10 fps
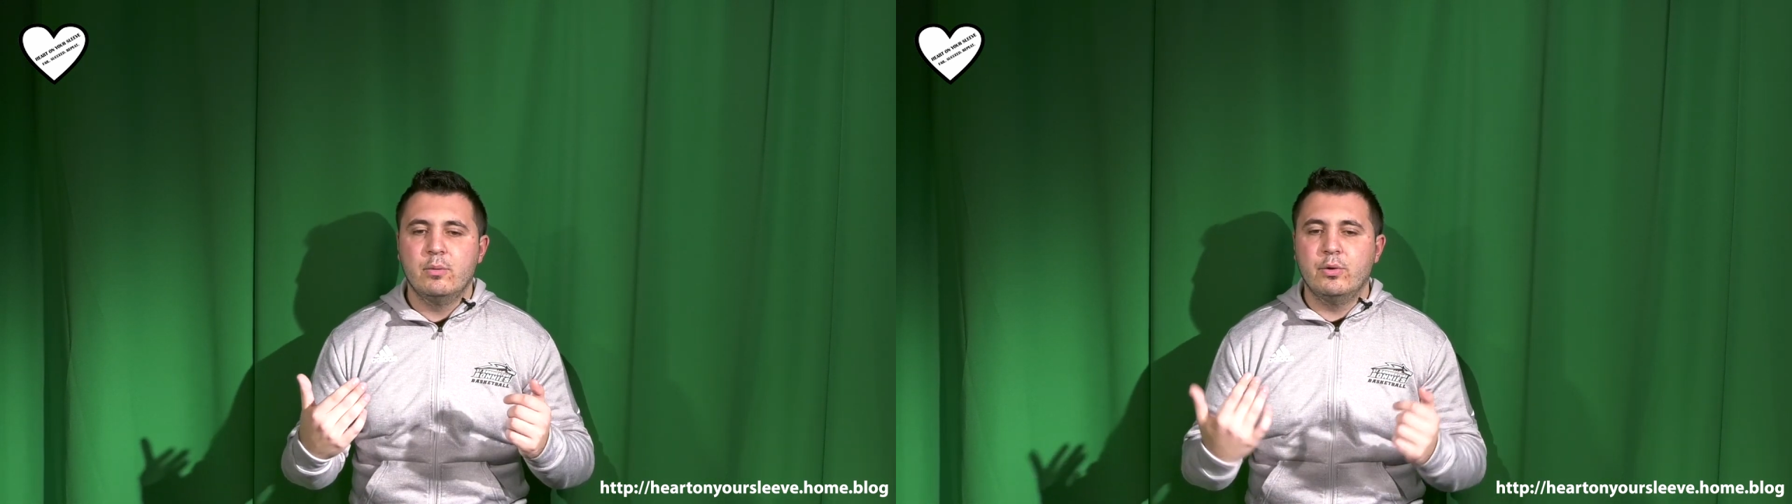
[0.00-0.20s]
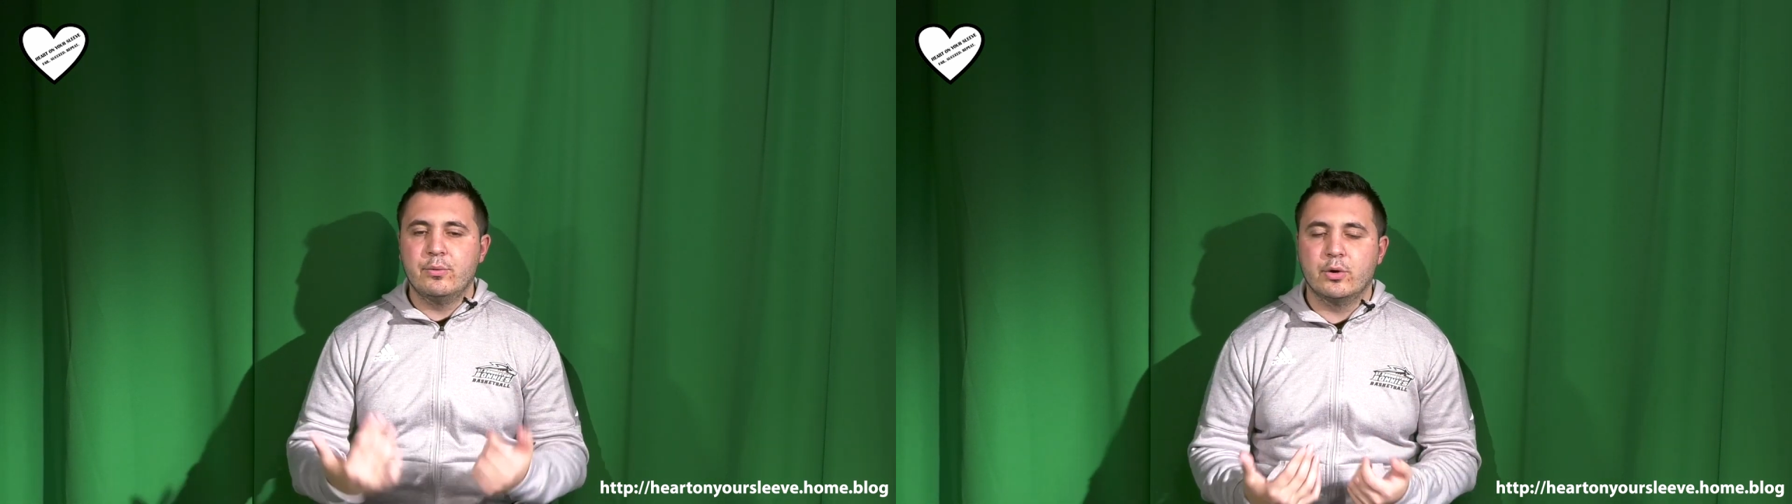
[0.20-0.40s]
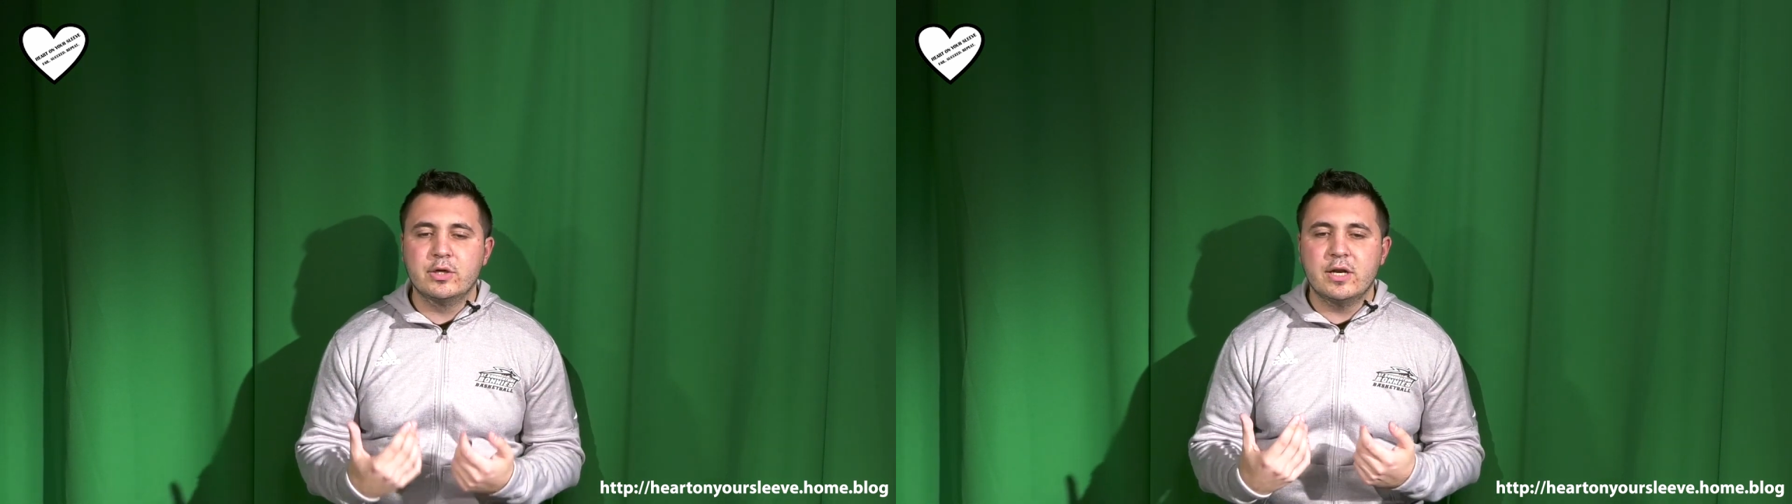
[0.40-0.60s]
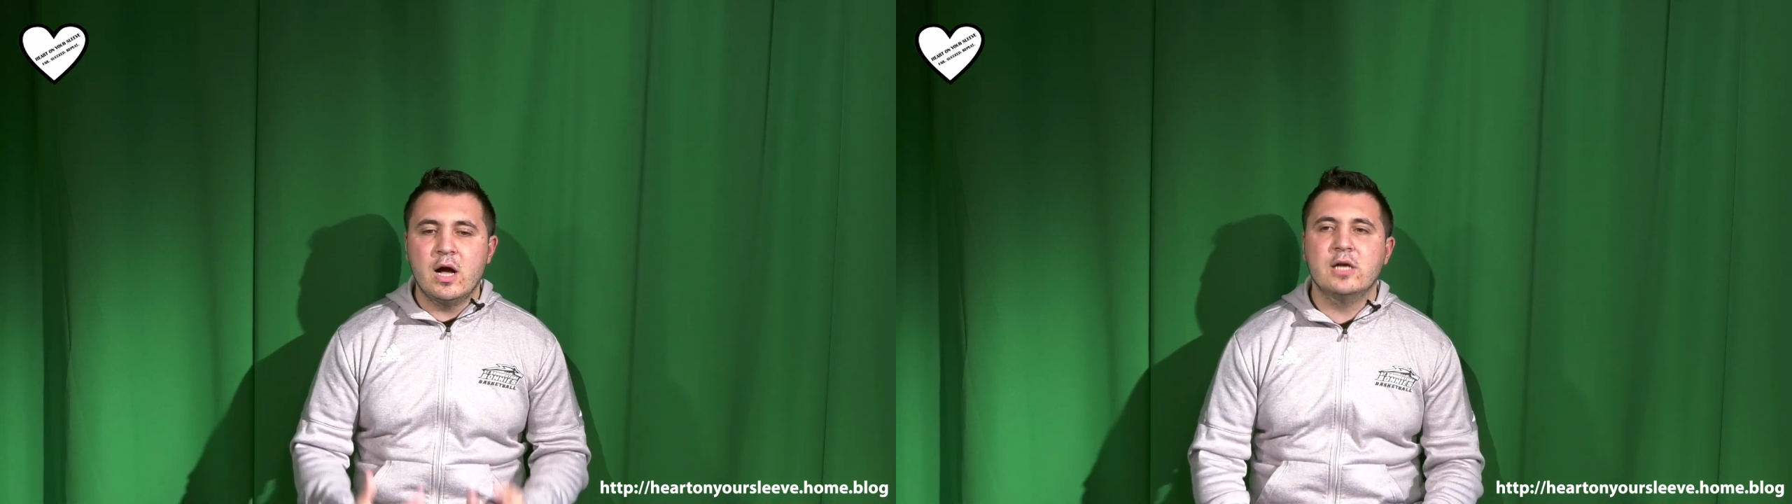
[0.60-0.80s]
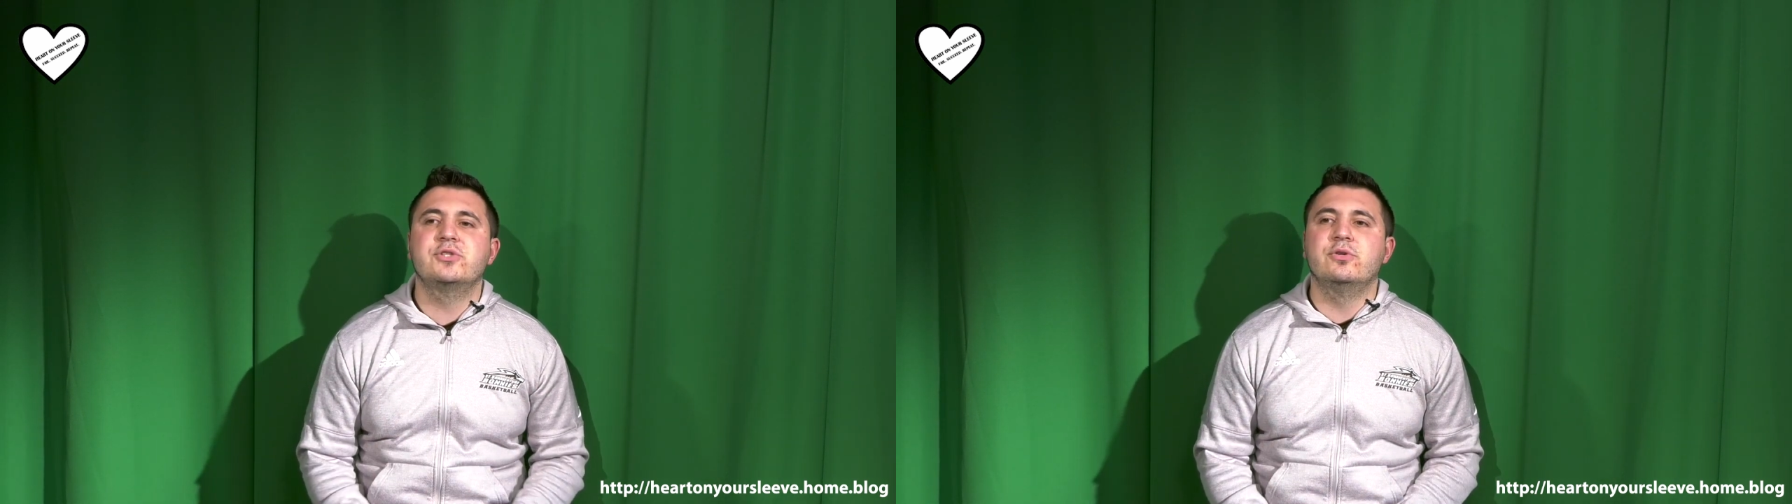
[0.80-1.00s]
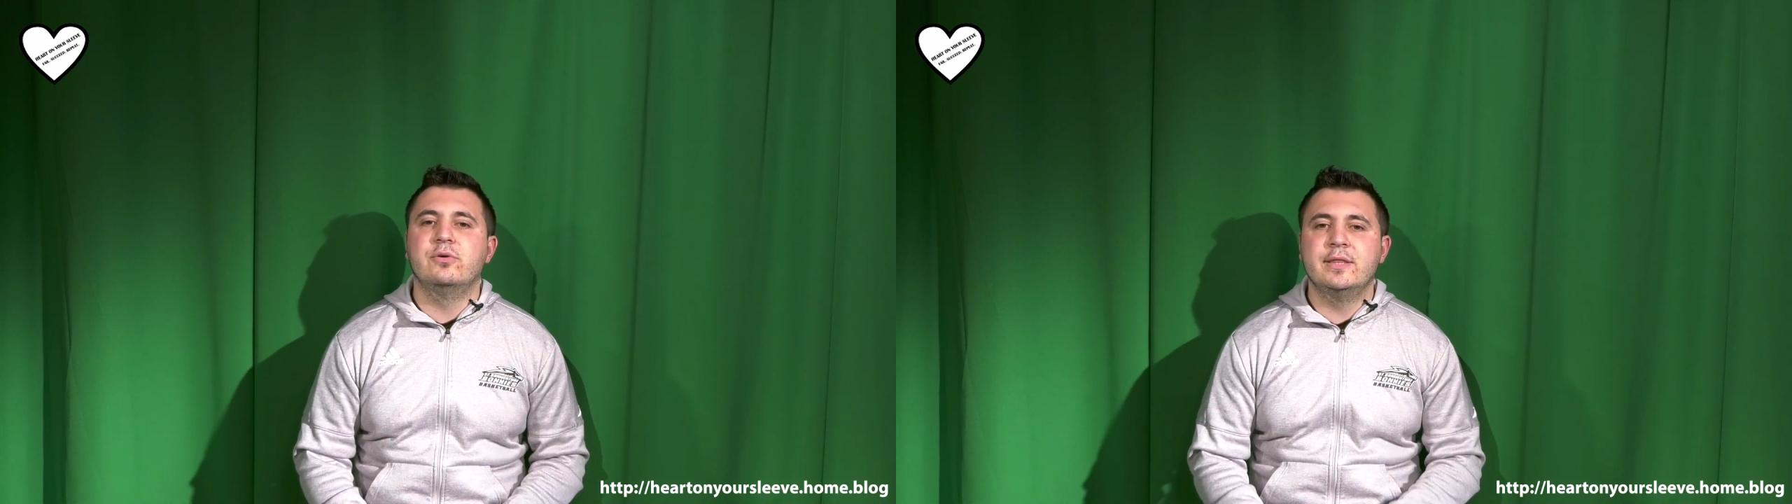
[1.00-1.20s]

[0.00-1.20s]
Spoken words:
we're going to hustle.